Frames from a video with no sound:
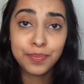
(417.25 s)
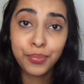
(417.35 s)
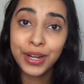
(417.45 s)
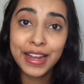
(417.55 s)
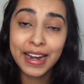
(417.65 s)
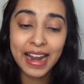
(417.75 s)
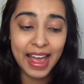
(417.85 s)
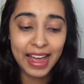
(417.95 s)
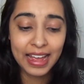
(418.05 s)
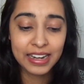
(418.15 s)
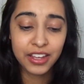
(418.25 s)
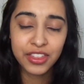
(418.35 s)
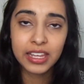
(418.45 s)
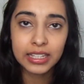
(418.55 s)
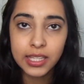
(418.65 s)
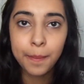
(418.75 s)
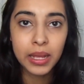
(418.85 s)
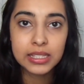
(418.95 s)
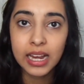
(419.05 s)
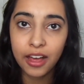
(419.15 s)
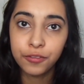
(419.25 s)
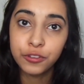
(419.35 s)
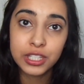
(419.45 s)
brilliant, and I think it's a must-have for